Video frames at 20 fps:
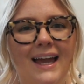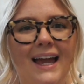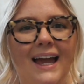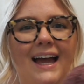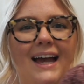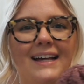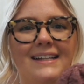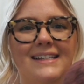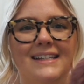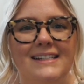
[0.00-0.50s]

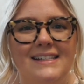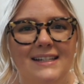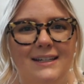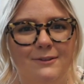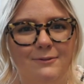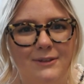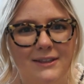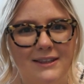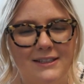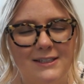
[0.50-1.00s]
as I did
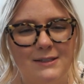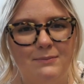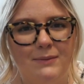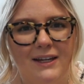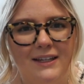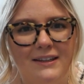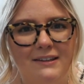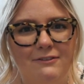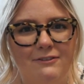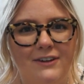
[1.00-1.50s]
with the
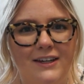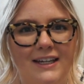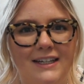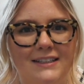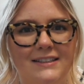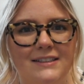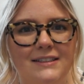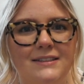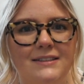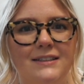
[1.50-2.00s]
smiley
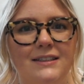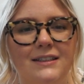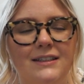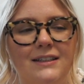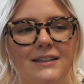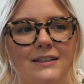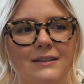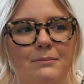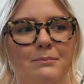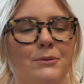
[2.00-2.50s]
face
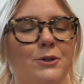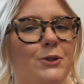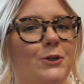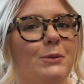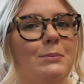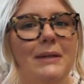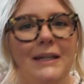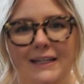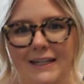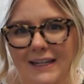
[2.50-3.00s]
mood
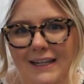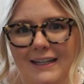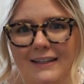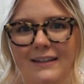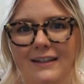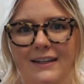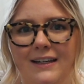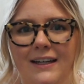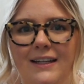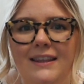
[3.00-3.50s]
beanie
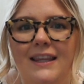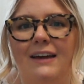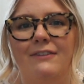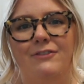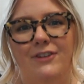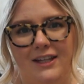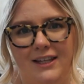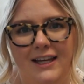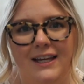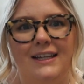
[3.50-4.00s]
that
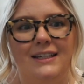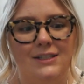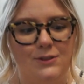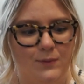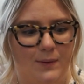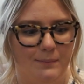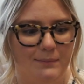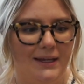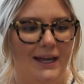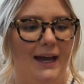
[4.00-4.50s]
fit like a
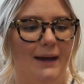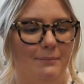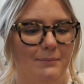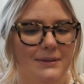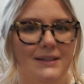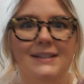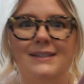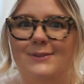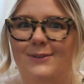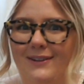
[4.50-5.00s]
swim cap.
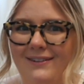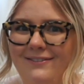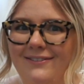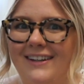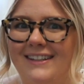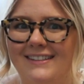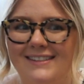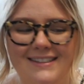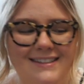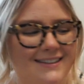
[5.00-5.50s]
This one
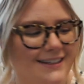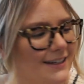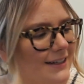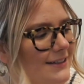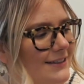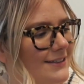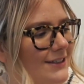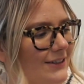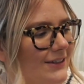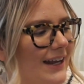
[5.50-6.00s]
fits.
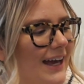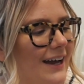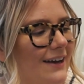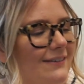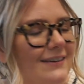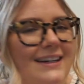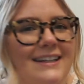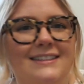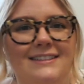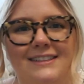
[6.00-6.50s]
So now
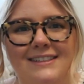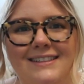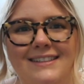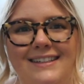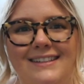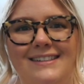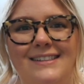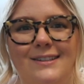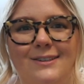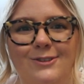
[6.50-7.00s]
it just
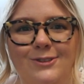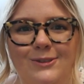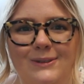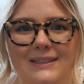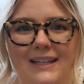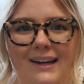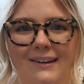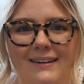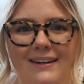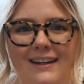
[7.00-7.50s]
needs to cool
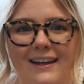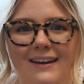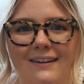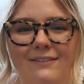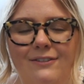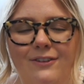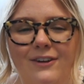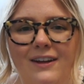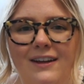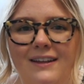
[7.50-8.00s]
down
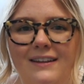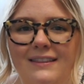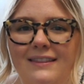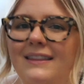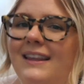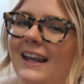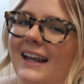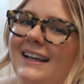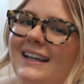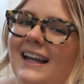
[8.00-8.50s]
enough
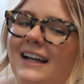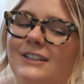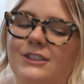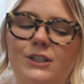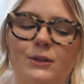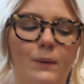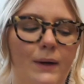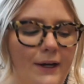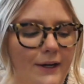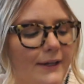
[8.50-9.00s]
that I can actually
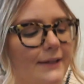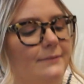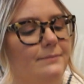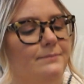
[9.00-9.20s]
wear it.